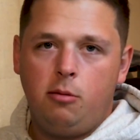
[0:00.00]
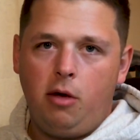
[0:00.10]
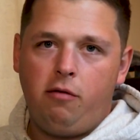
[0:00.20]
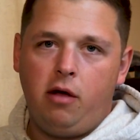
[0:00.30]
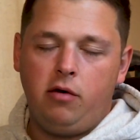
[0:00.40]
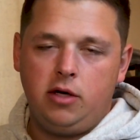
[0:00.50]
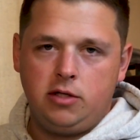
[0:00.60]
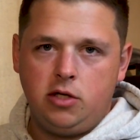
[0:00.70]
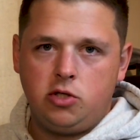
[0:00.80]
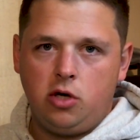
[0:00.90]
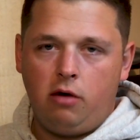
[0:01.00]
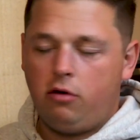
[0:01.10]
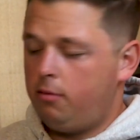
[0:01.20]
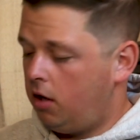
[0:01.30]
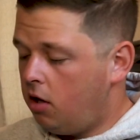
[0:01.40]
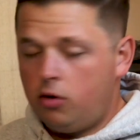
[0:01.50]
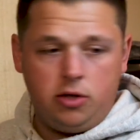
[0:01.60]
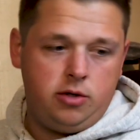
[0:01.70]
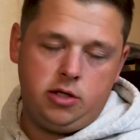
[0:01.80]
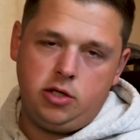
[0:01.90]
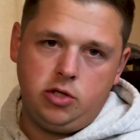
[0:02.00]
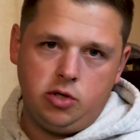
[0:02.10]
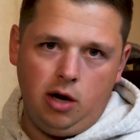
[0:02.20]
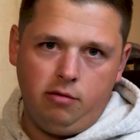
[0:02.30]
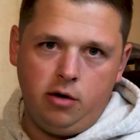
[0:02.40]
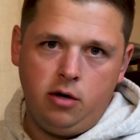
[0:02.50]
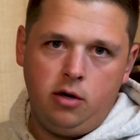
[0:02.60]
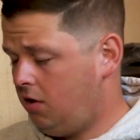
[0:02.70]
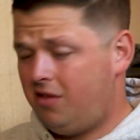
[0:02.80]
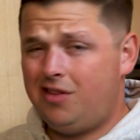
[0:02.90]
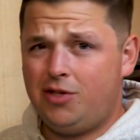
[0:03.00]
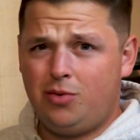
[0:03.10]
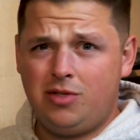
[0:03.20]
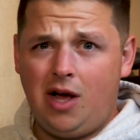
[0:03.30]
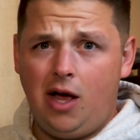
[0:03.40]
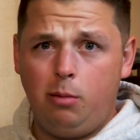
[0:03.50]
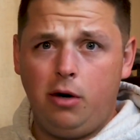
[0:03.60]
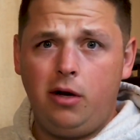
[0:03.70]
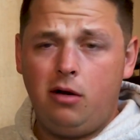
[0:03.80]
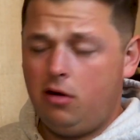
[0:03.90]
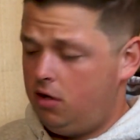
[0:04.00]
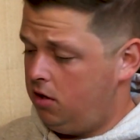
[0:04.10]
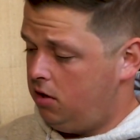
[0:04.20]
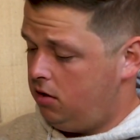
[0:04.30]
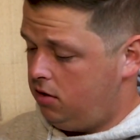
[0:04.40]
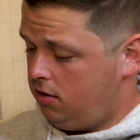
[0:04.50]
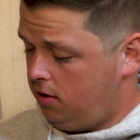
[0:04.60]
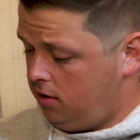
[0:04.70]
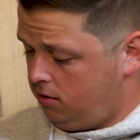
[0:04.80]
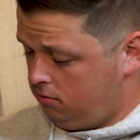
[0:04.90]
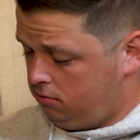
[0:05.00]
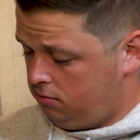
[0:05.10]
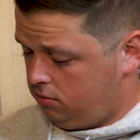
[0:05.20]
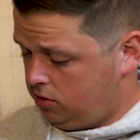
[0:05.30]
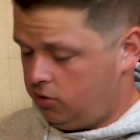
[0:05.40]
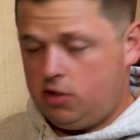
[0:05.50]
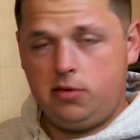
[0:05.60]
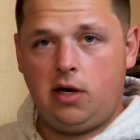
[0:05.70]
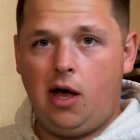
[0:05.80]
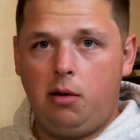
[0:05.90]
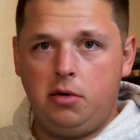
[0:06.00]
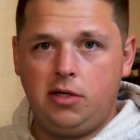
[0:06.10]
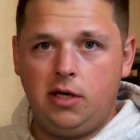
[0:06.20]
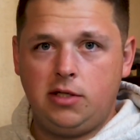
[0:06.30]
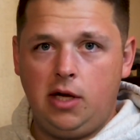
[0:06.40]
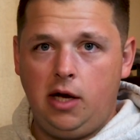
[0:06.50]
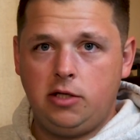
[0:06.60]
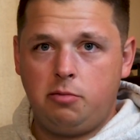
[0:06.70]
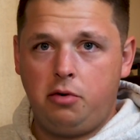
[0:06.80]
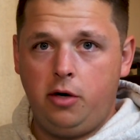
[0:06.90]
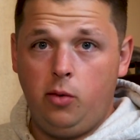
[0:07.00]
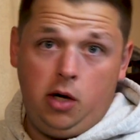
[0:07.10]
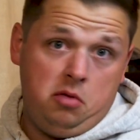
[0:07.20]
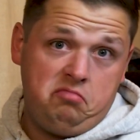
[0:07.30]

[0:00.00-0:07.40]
my favorite distance driver, my go-to distance driver. I think this one's hybrid. So it seems like hybrid takes dyes pretty well.